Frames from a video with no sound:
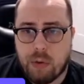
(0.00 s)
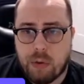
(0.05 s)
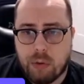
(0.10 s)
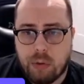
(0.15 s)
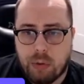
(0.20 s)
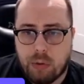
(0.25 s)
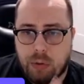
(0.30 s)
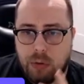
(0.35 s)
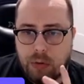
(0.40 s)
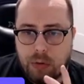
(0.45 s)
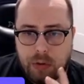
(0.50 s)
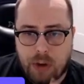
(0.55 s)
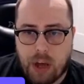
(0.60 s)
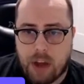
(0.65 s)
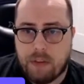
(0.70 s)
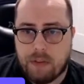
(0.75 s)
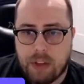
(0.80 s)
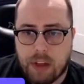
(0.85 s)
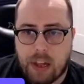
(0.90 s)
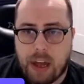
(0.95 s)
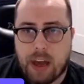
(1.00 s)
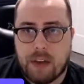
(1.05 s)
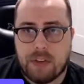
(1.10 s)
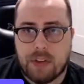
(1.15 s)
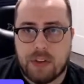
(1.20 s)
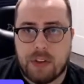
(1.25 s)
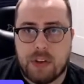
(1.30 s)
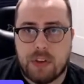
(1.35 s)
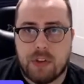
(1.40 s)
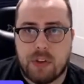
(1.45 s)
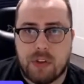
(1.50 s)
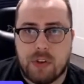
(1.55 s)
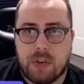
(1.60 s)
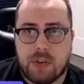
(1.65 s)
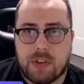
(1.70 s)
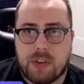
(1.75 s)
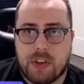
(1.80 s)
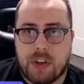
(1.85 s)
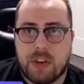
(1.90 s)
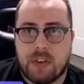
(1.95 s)
through kind of the lives of
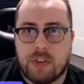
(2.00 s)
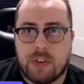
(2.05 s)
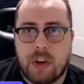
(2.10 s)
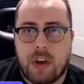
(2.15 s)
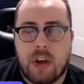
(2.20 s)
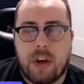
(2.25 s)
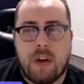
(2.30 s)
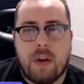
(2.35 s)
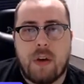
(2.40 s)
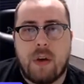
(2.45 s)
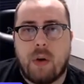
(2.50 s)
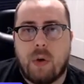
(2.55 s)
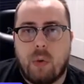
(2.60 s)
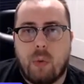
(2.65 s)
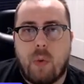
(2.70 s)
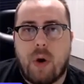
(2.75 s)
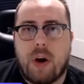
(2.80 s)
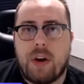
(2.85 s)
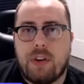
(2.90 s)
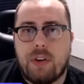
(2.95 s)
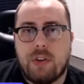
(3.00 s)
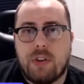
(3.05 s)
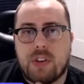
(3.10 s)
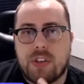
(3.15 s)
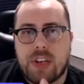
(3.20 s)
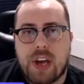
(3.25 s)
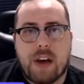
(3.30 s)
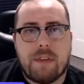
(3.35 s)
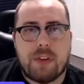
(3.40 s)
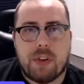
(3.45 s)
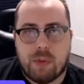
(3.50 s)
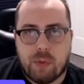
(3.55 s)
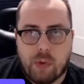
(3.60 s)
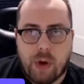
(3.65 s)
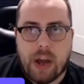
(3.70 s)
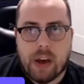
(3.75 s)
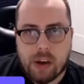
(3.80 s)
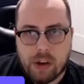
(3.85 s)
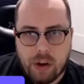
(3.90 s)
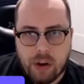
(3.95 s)
these students is, one, you just
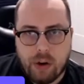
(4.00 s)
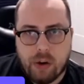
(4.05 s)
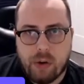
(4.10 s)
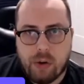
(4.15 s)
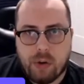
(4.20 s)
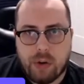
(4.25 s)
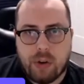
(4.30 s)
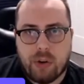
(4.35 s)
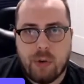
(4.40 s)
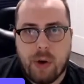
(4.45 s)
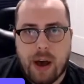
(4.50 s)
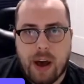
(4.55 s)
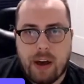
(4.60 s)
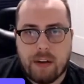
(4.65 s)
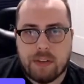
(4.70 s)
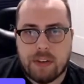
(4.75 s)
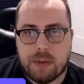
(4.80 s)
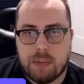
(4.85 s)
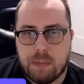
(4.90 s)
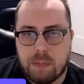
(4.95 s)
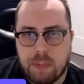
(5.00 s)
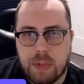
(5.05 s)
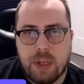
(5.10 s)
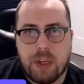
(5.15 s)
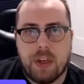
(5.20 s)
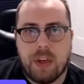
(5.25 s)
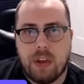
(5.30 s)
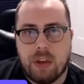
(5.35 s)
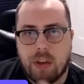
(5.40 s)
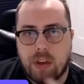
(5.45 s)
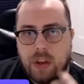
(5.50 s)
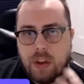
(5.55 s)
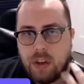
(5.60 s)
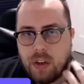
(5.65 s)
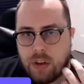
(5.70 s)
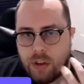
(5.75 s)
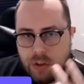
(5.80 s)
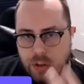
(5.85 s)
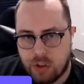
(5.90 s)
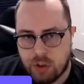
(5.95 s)
have to write code. You have to
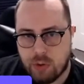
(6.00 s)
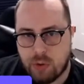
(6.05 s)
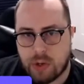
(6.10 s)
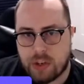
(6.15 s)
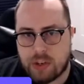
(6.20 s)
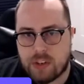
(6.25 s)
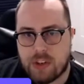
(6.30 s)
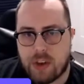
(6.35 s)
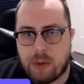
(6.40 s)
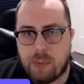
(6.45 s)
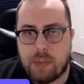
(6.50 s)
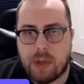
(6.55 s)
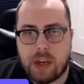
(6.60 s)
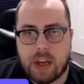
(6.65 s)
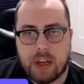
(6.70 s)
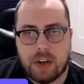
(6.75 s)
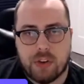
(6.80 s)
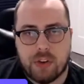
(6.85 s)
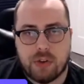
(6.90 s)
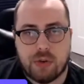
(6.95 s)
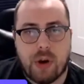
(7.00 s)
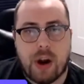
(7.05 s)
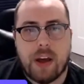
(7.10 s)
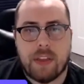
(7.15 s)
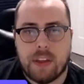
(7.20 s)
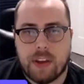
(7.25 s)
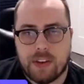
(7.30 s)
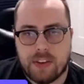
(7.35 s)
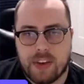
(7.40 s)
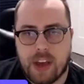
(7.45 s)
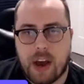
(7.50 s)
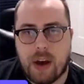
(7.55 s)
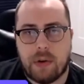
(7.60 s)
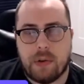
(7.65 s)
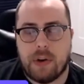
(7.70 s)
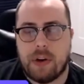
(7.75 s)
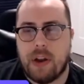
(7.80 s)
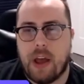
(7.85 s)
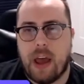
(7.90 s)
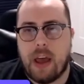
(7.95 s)
be doing something and try
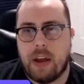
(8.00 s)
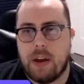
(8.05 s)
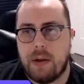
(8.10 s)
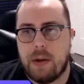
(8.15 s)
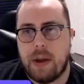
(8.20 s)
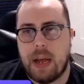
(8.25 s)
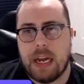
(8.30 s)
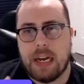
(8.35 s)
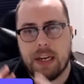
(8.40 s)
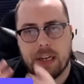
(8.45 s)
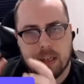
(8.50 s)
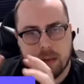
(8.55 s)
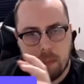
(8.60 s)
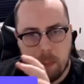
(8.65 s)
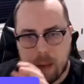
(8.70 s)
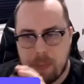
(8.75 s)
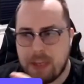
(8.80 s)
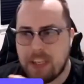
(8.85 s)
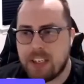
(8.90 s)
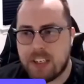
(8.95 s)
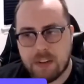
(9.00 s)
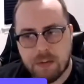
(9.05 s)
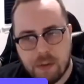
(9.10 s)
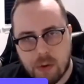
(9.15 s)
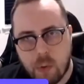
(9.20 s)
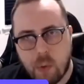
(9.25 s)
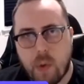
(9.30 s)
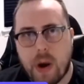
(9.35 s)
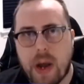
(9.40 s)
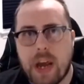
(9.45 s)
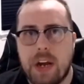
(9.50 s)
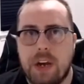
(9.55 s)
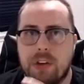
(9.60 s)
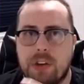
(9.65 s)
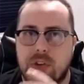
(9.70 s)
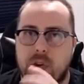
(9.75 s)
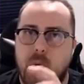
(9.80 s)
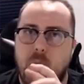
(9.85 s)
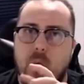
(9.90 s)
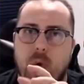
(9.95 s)
things out and in maybe different
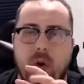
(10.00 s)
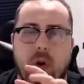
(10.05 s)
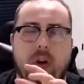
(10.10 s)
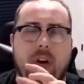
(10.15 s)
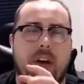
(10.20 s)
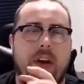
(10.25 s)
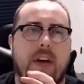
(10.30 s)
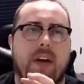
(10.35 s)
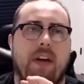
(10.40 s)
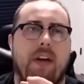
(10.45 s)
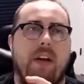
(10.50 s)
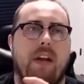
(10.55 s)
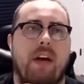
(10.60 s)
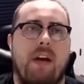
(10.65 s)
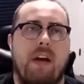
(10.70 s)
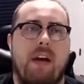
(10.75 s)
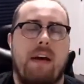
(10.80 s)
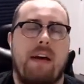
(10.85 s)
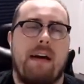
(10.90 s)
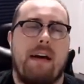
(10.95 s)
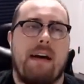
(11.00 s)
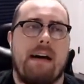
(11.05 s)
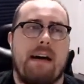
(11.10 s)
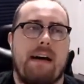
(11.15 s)
ways, or in